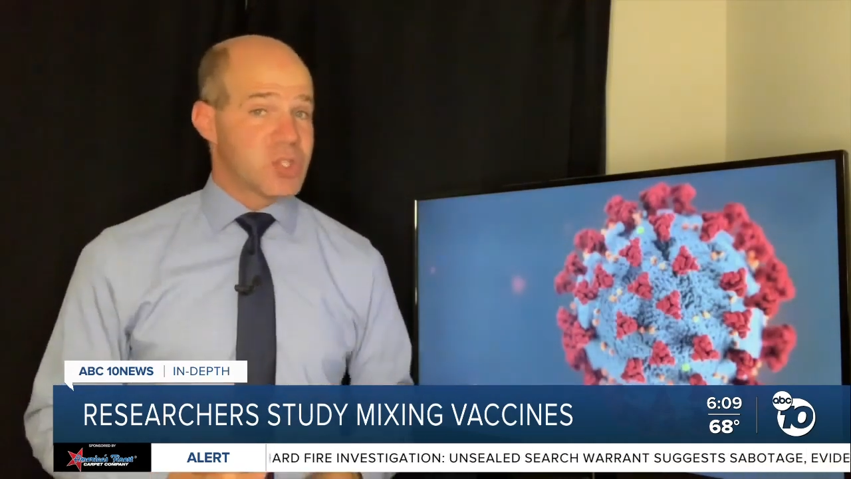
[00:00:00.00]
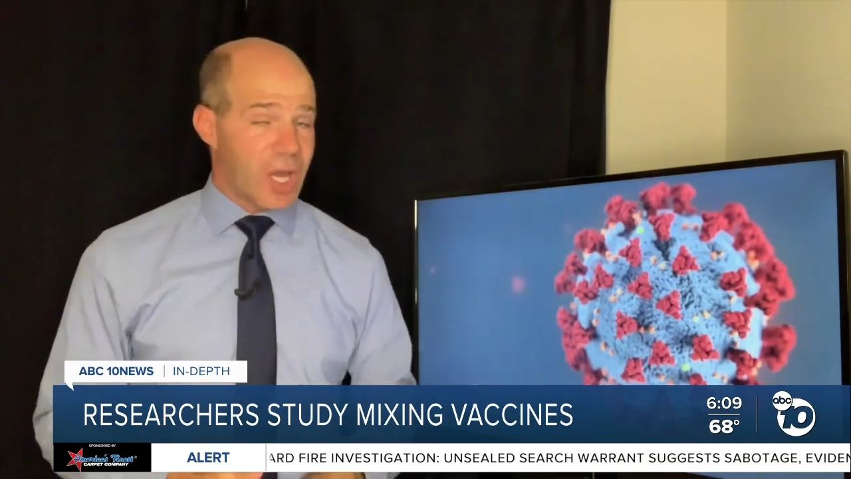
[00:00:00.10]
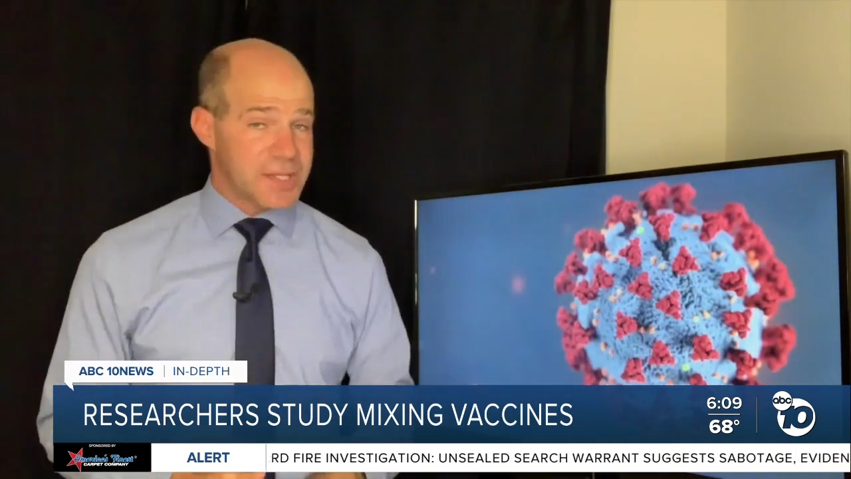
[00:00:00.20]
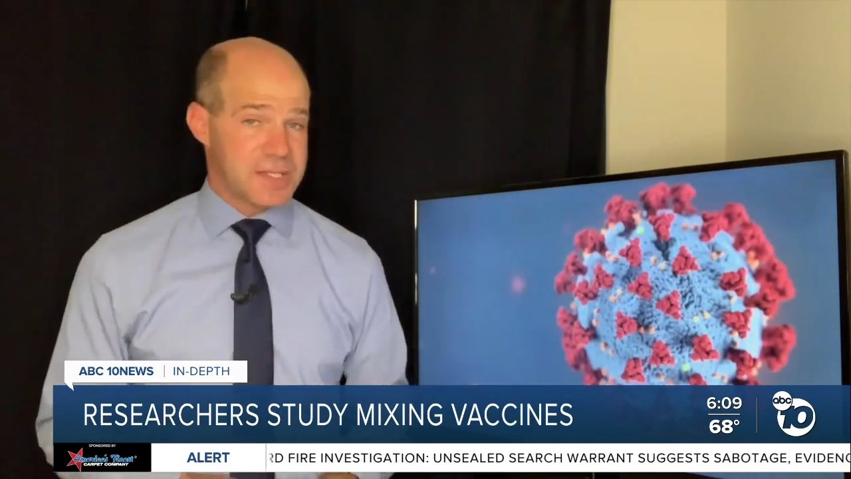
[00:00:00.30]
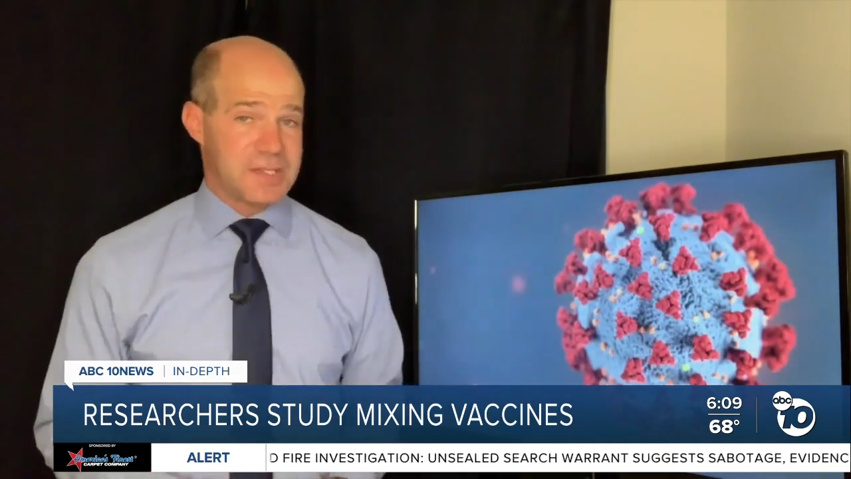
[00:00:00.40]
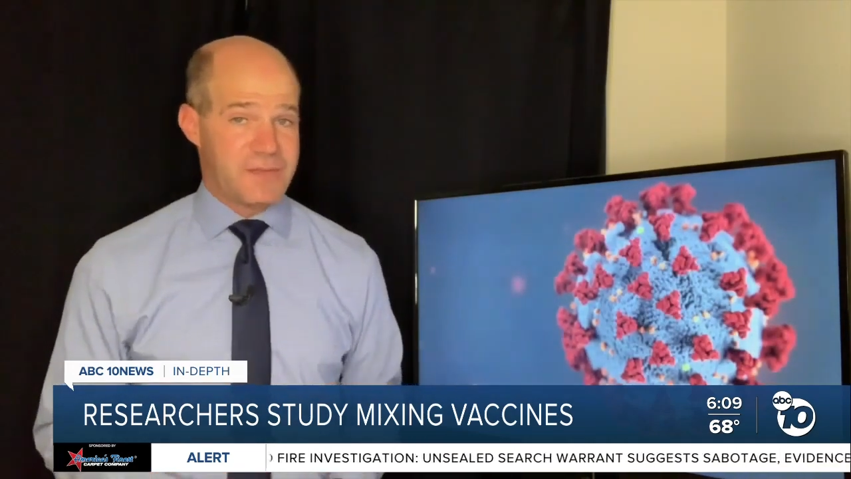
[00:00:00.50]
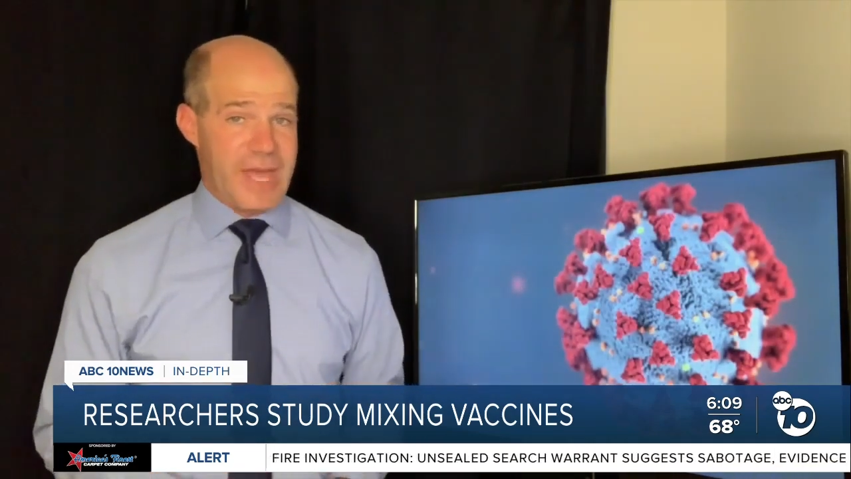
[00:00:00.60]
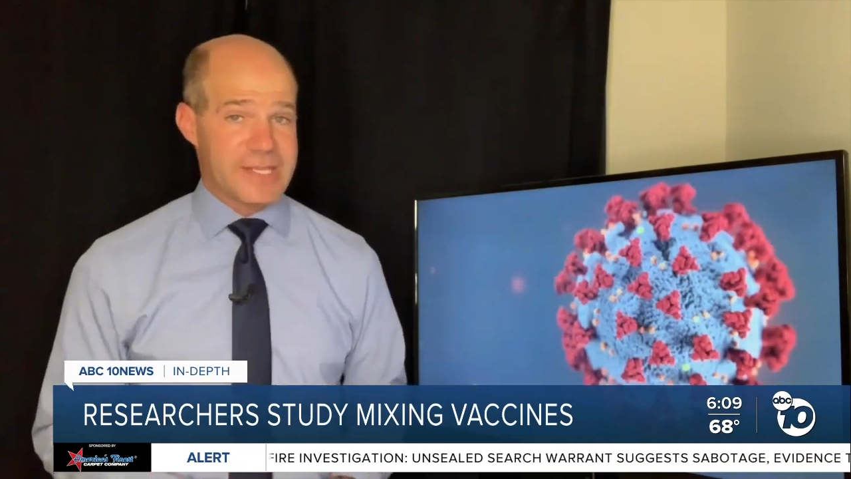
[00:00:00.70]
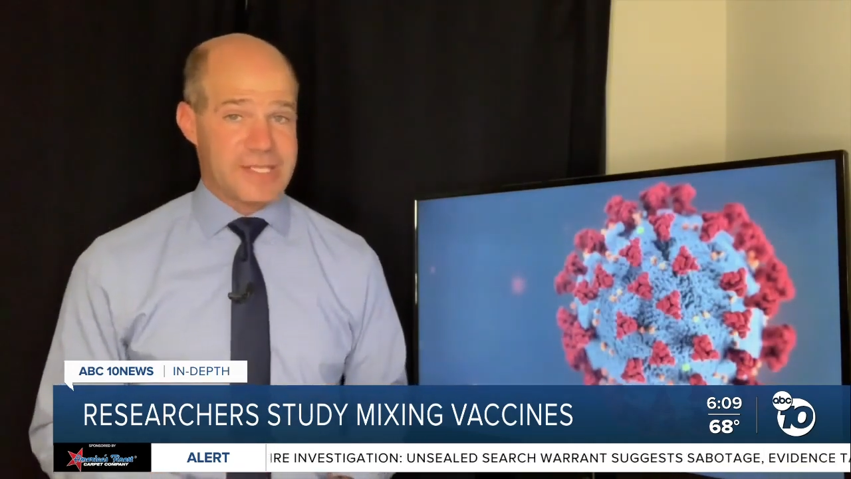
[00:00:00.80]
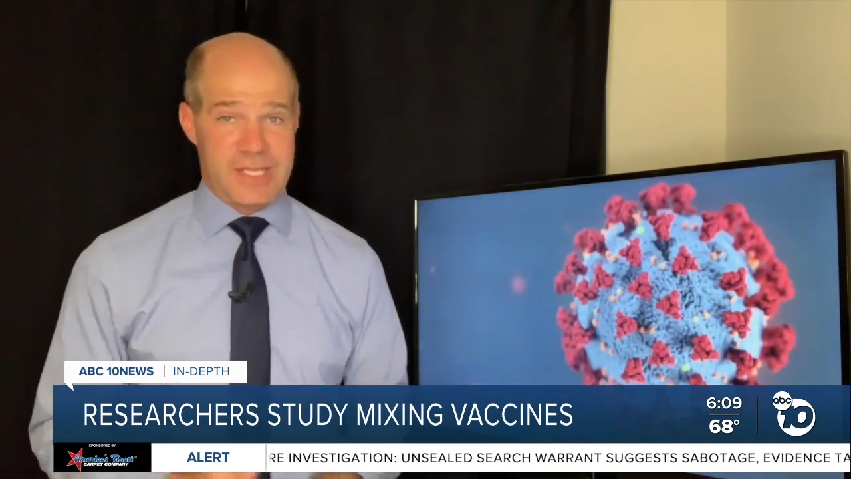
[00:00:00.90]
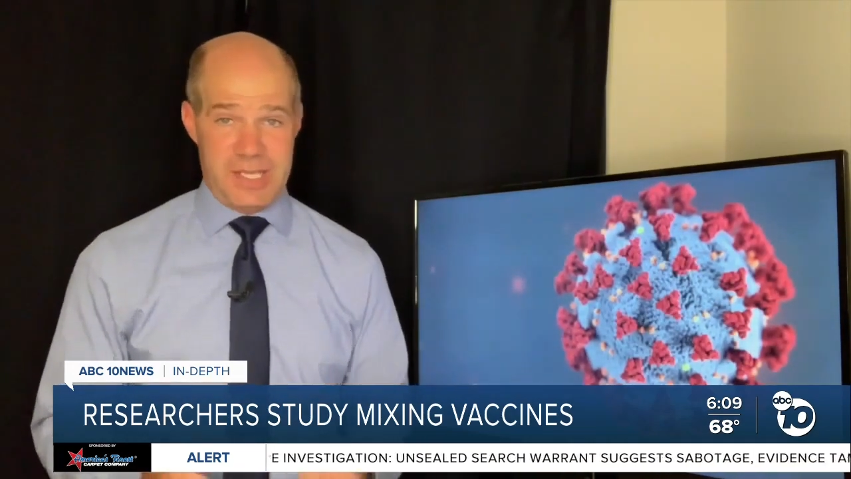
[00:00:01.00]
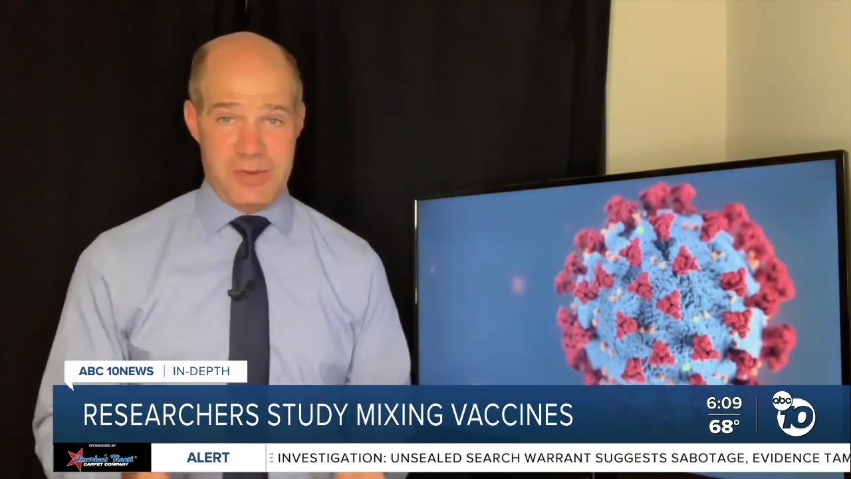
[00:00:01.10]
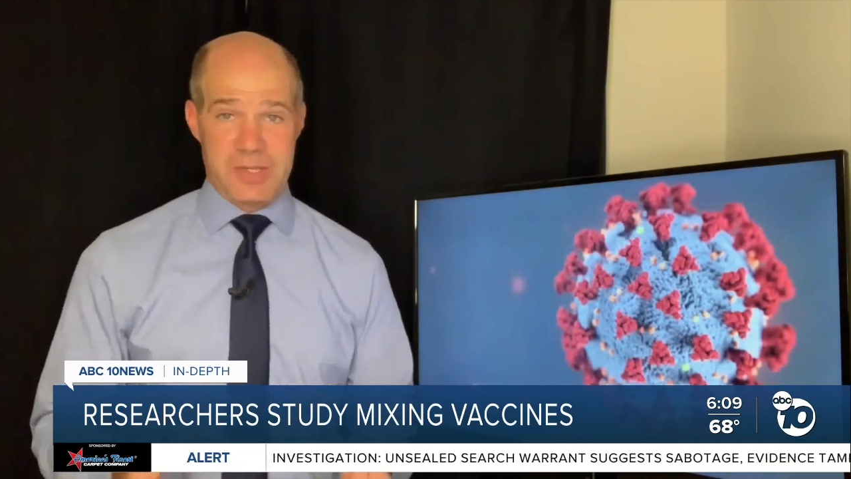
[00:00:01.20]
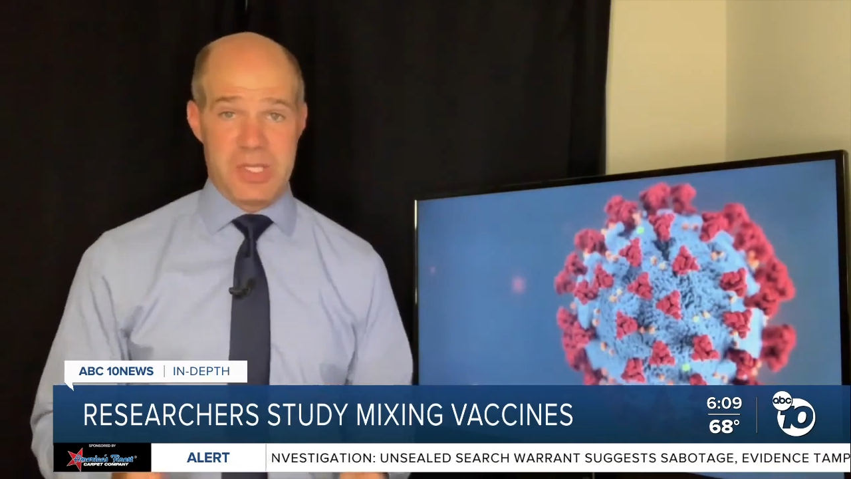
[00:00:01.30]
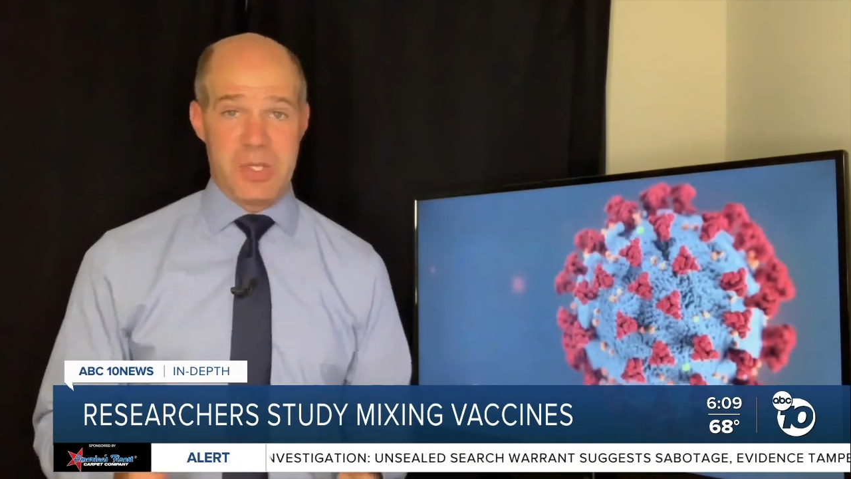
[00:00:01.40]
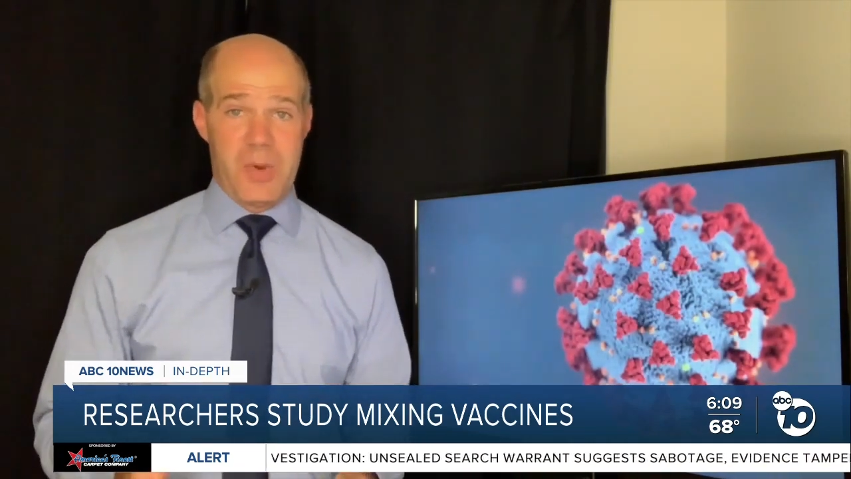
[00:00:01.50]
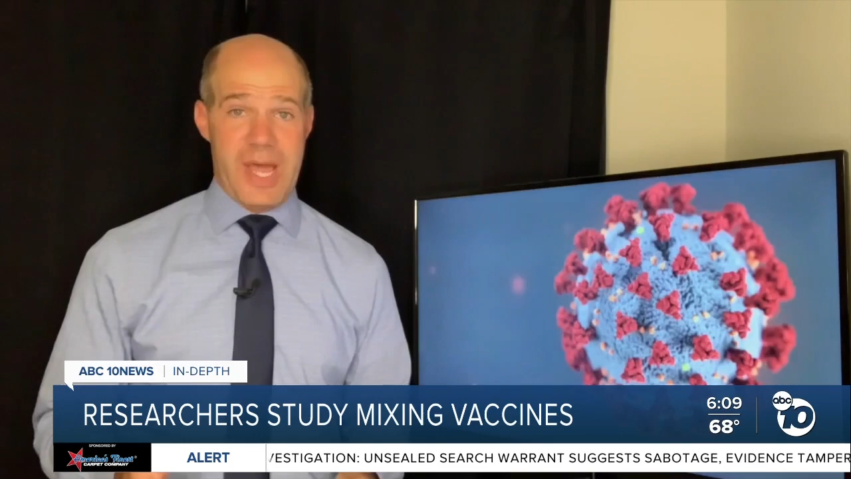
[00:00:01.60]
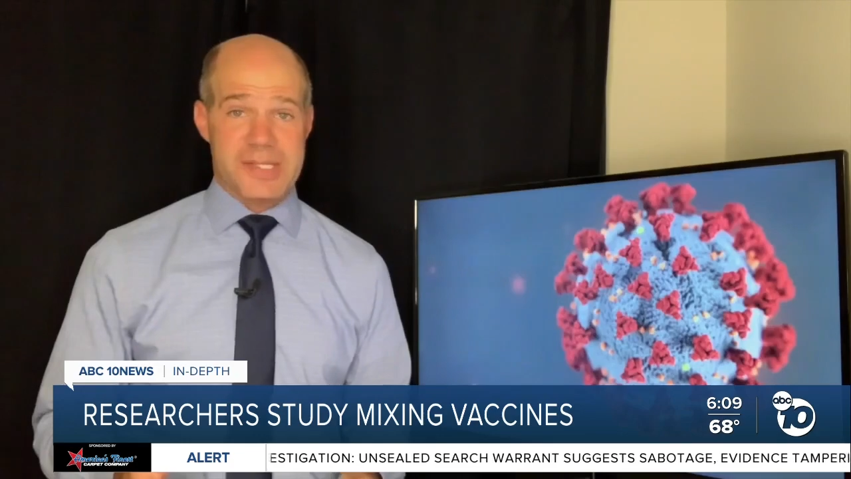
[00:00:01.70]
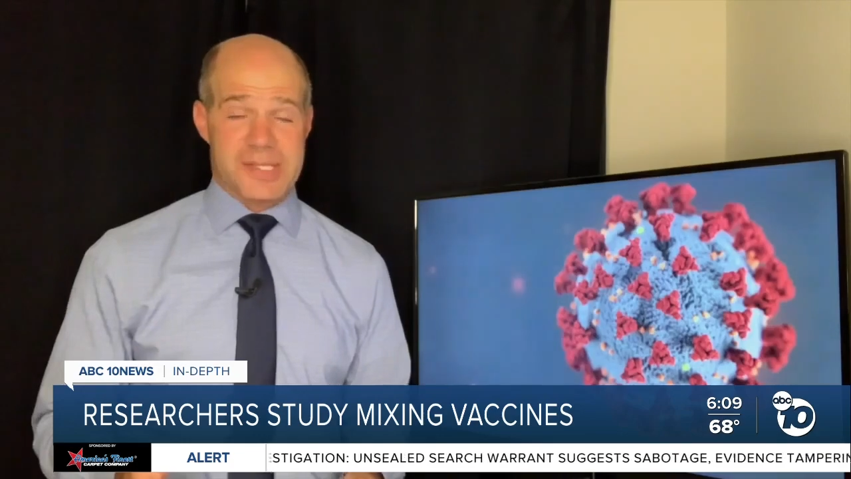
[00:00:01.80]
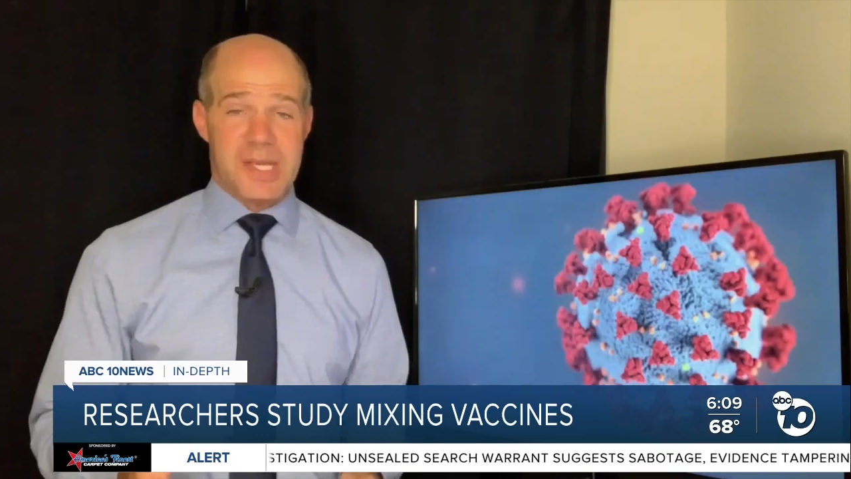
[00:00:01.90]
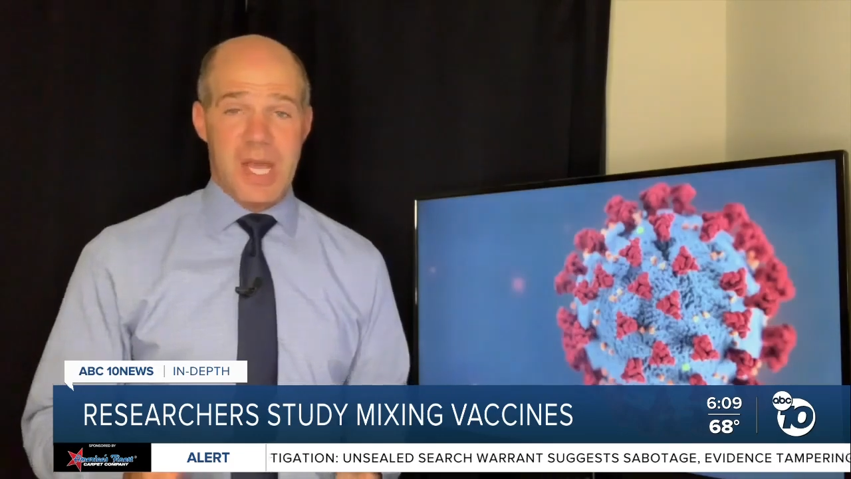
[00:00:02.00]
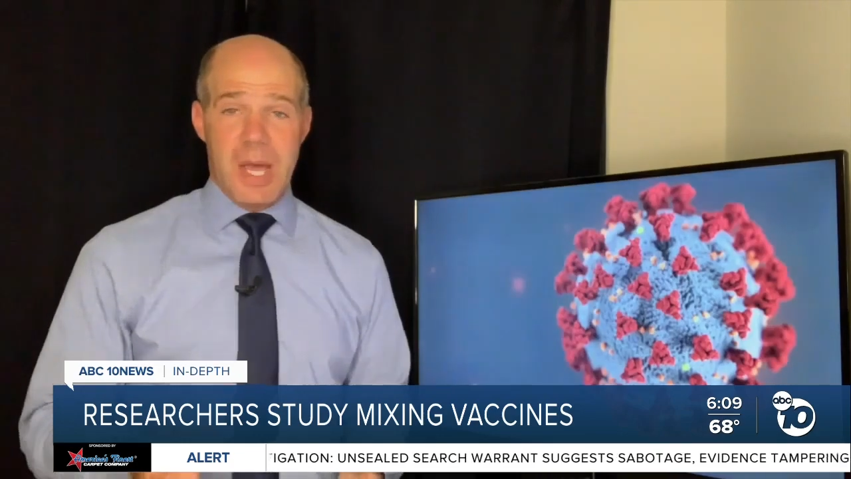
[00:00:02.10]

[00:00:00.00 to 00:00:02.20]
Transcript: & Johnson vaccine here in the US,